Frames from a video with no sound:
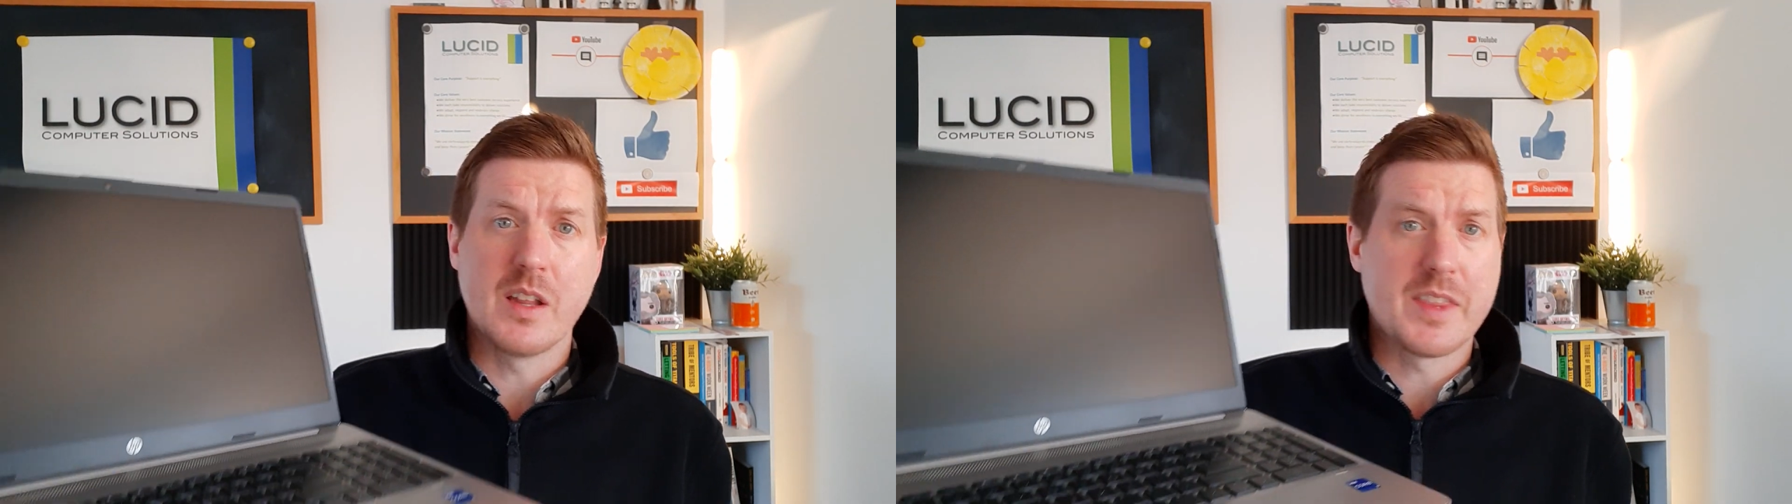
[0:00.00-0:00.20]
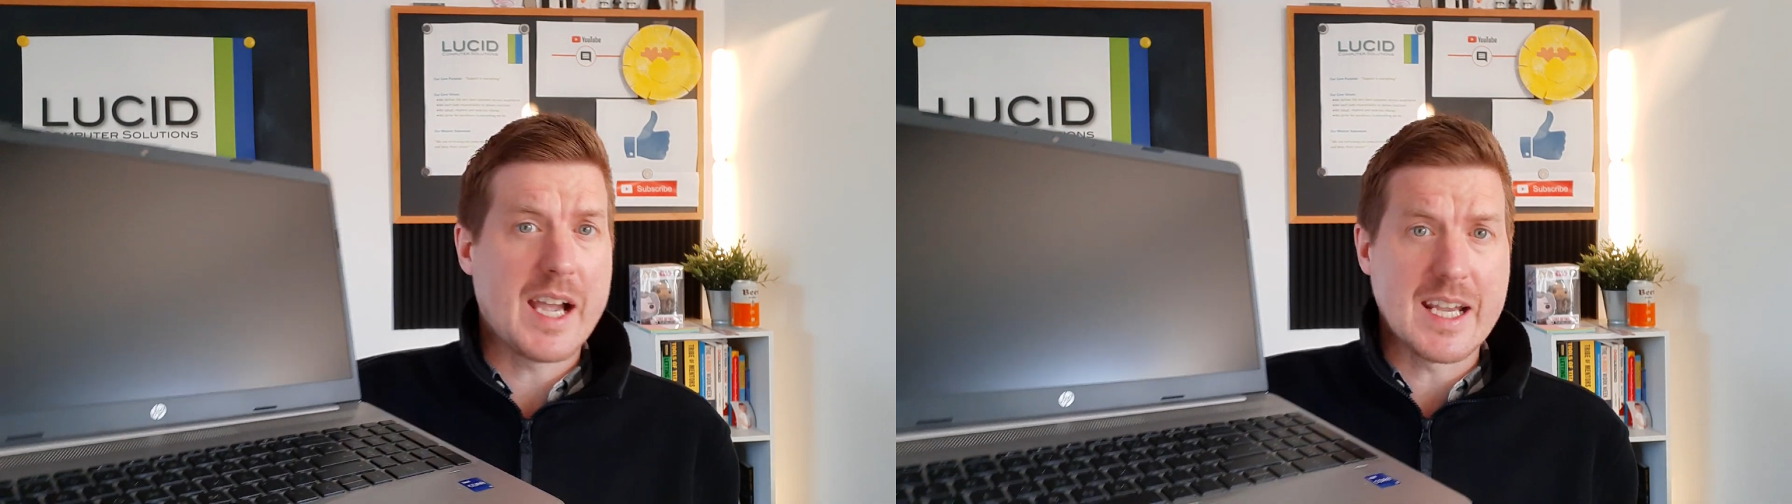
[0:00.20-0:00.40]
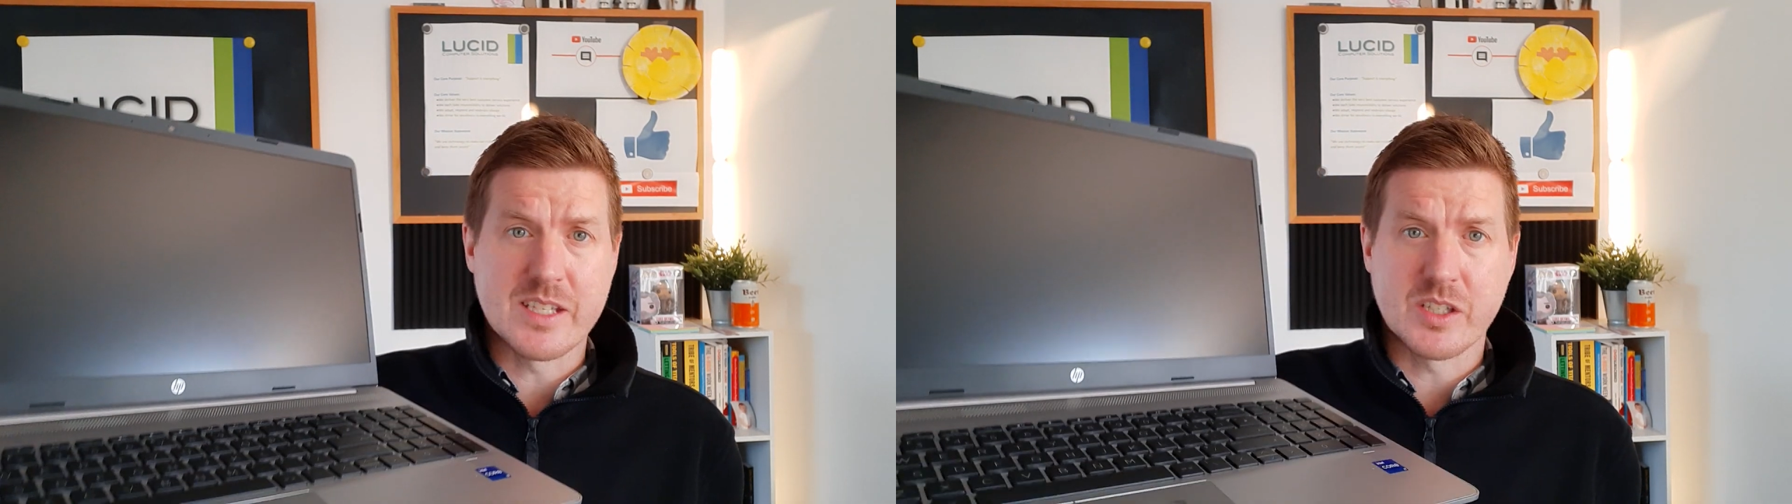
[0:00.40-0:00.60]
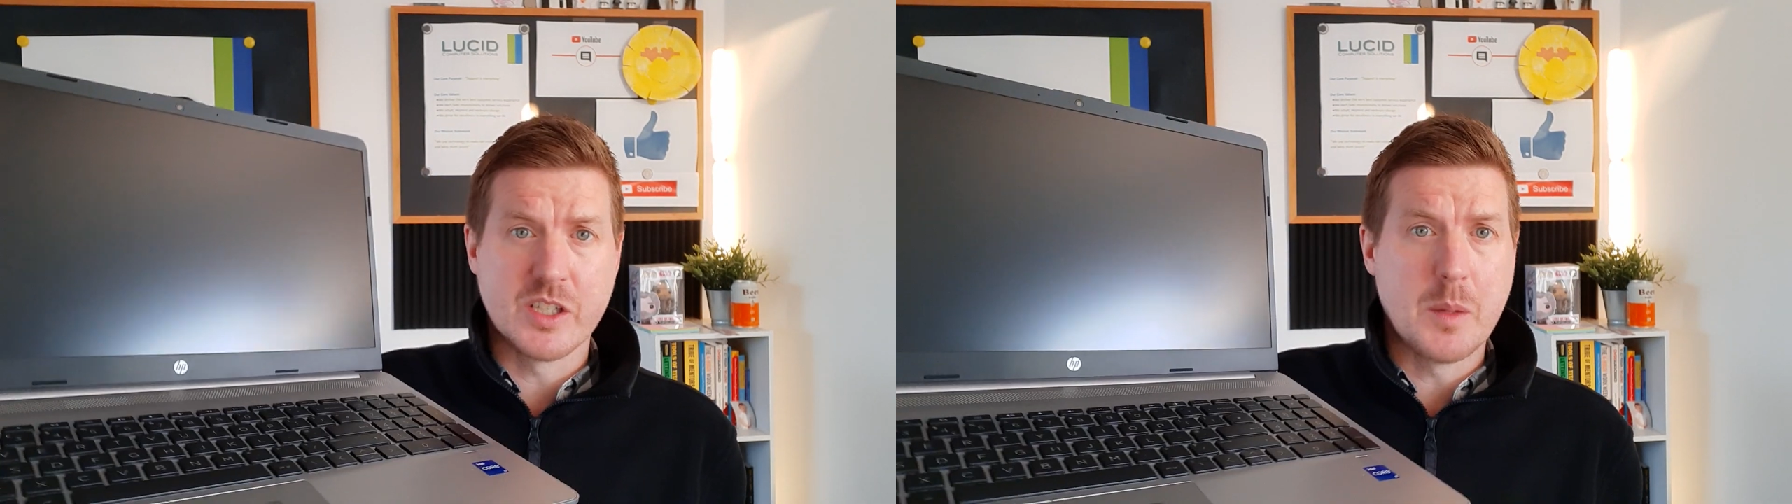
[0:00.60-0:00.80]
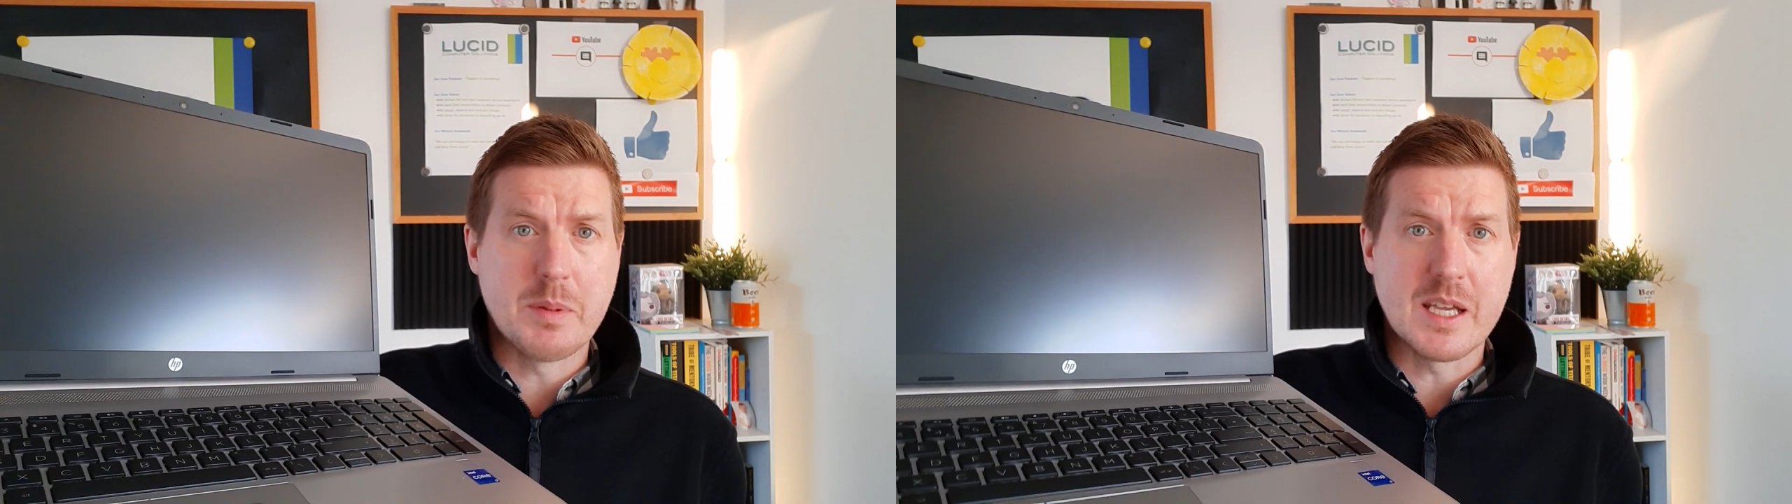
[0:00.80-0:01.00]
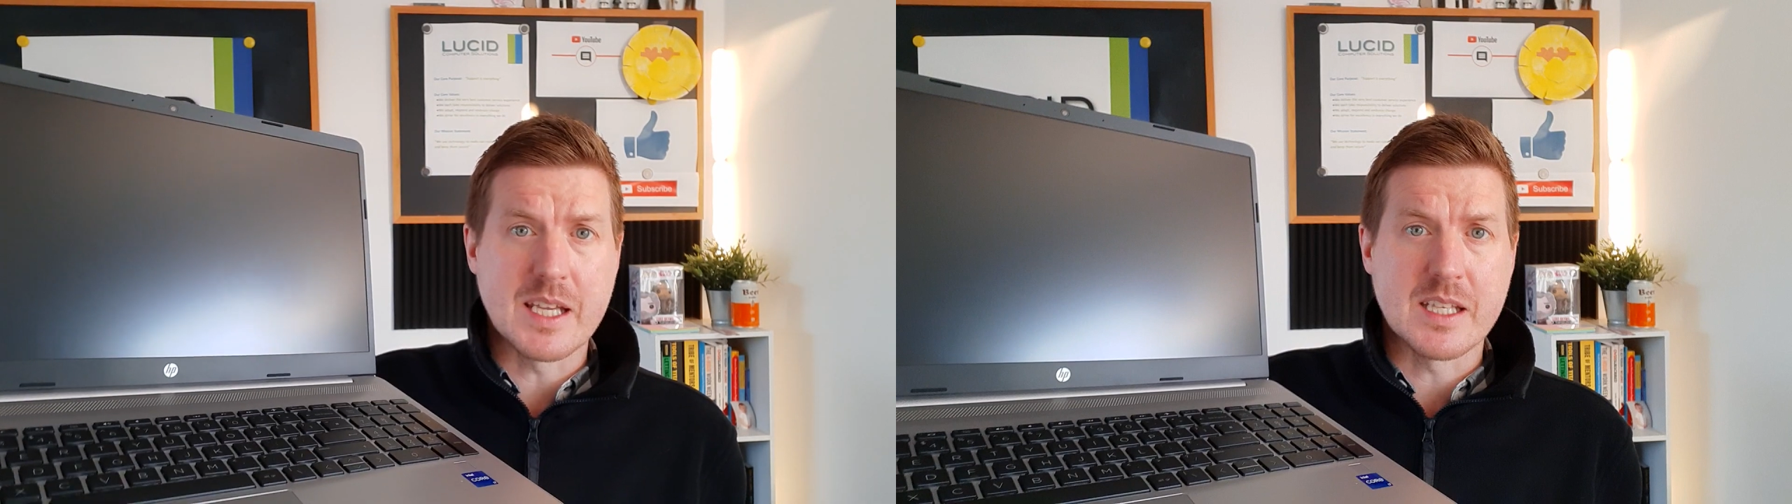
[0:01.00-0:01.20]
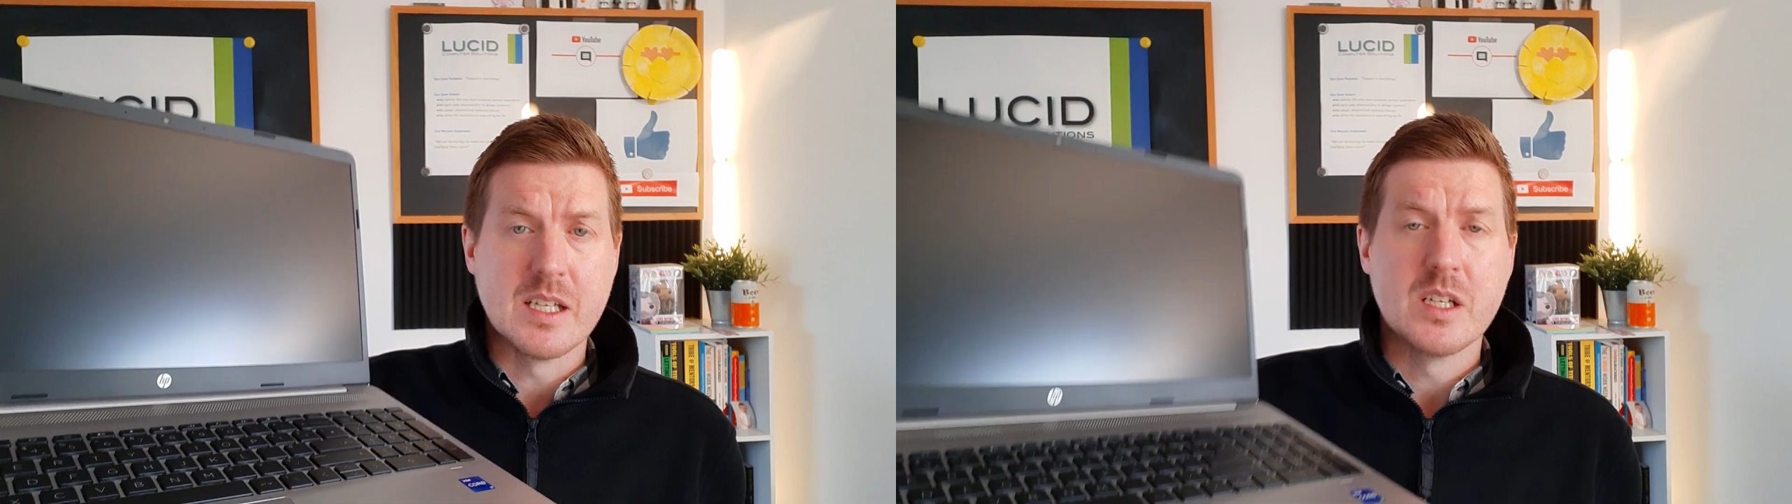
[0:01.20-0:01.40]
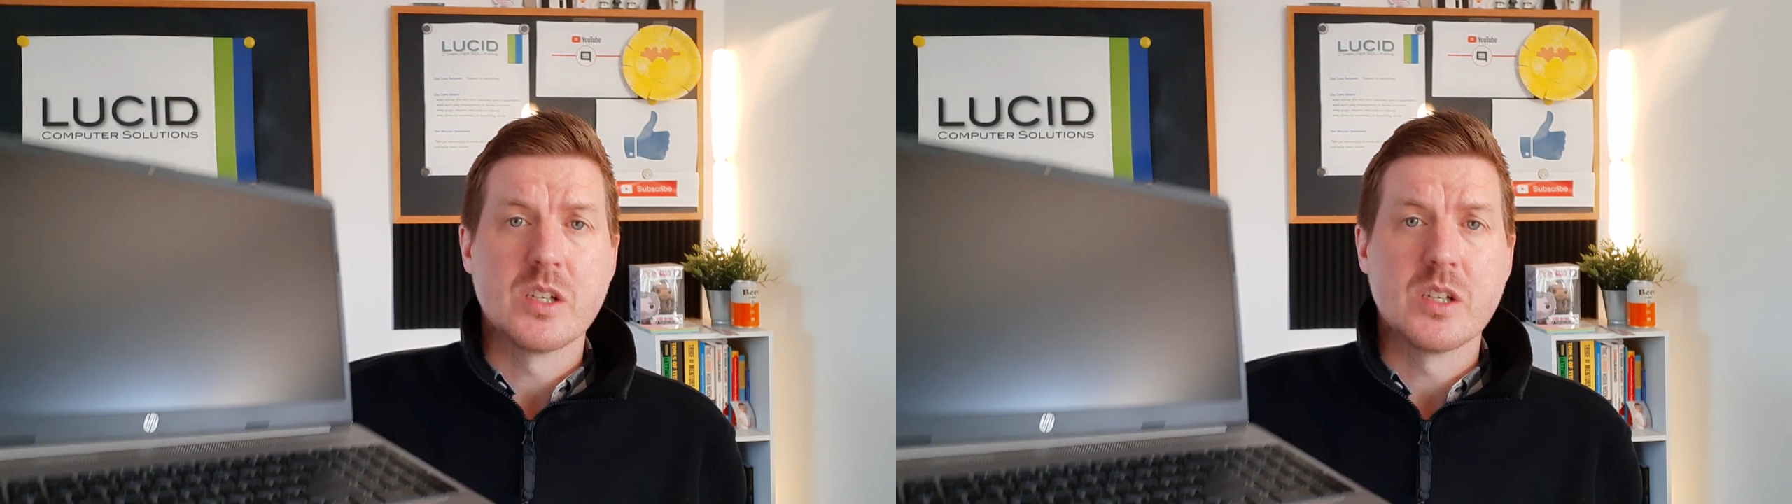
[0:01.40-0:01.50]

That is going to be